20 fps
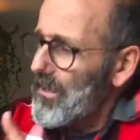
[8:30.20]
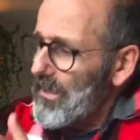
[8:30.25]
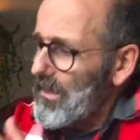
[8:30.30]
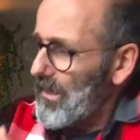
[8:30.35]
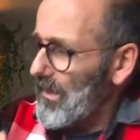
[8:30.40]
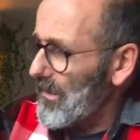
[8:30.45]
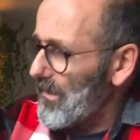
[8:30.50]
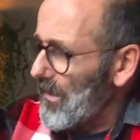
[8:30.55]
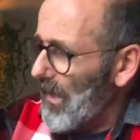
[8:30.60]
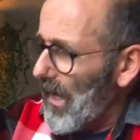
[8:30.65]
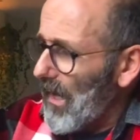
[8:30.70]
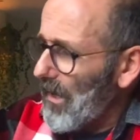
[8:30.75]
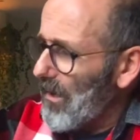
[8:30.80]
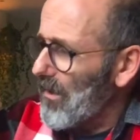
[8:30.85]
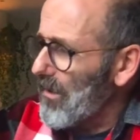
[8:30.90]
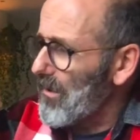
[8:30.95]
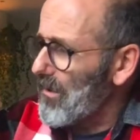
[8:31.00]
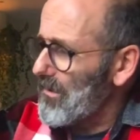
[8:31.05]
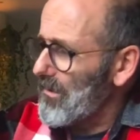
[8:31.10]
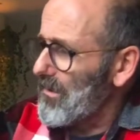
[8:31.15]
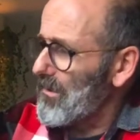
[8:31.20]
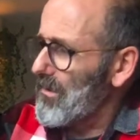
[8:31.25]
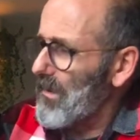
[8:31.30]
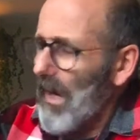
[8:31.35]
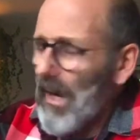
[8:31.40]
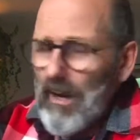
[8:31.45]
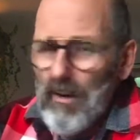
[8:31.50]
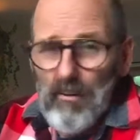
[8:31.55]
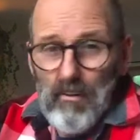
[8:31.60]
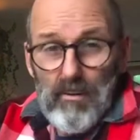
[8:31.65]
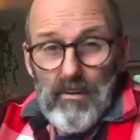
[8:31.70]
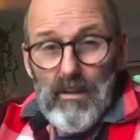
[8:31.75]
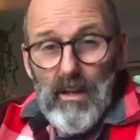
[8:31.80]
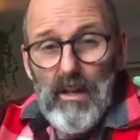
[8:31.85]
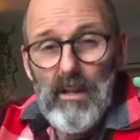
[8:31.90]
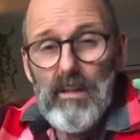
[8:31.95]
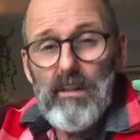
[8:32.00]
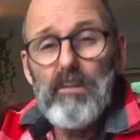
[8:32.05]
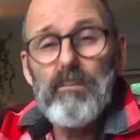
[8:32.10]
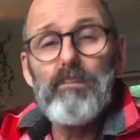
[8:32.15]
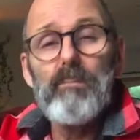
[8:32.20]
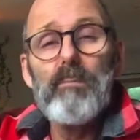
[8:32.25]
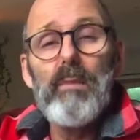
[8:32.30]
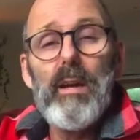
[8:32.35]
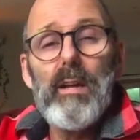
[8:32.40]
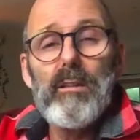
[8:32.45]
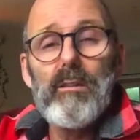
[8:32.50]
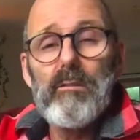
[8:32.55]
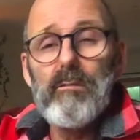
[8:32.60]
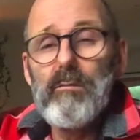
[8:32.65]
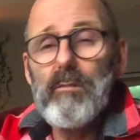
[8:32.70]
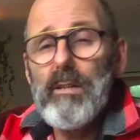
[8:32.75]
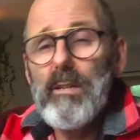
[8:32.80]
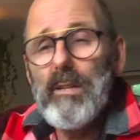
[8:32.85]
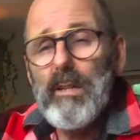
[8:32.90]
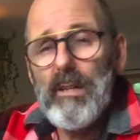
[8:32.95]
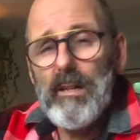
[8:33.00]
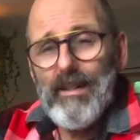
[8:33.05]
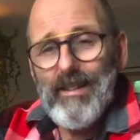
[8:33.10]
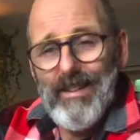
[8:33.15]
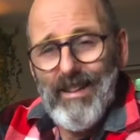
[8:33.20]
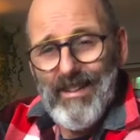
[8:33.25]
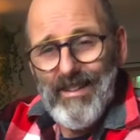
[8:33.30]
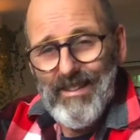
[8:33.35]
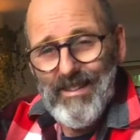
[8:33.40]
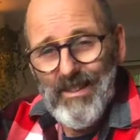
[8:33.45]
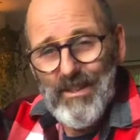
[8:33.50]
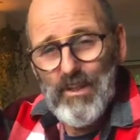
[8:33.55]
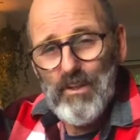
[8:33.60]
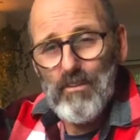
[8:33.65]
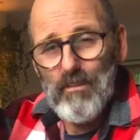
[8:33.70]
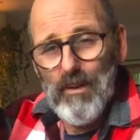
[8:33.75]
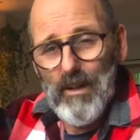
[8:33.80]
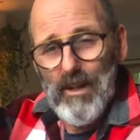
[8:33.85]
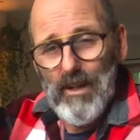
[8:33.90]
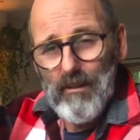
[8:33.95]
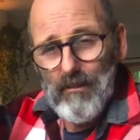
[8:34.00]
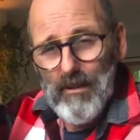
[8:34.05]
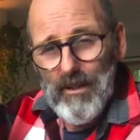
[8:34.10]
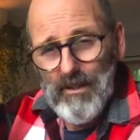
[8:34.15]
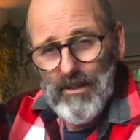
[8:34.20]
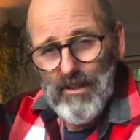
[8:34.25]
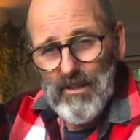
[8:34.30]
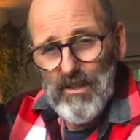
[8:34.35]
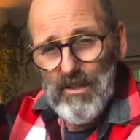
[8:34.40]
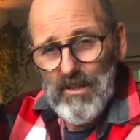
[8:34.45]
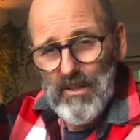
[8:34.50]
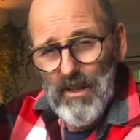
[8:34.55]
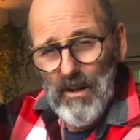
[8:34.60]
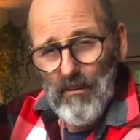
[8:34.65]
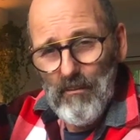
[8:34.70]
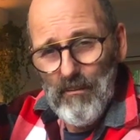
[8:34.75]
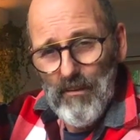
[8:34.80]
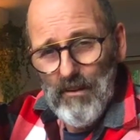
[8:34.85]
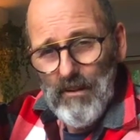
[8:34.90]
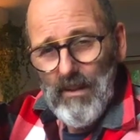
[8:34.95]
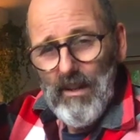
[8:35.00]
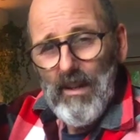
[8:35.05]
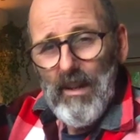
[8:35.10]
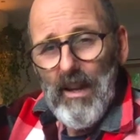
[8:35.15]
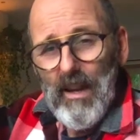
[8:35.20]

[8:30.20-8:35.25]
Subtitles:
in tarot, I made a reading in this way with the 7